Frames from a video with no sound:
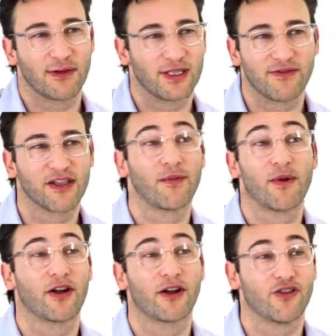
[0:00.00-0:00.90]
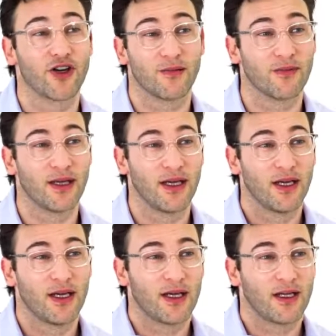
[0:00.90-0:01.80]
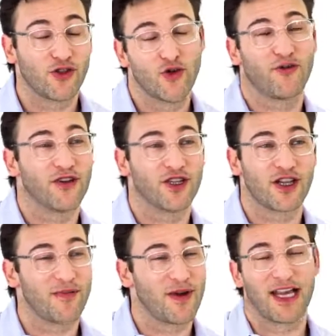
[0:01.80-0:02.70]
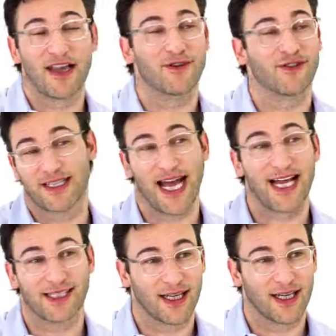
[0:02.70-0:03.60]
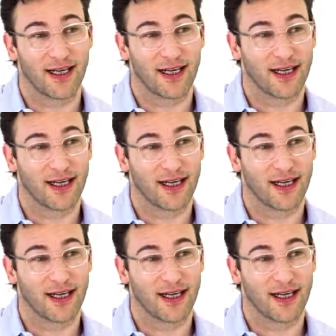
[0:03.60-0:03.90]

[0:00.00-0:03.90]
I was living the American dream. Superficially, my life was fantastic.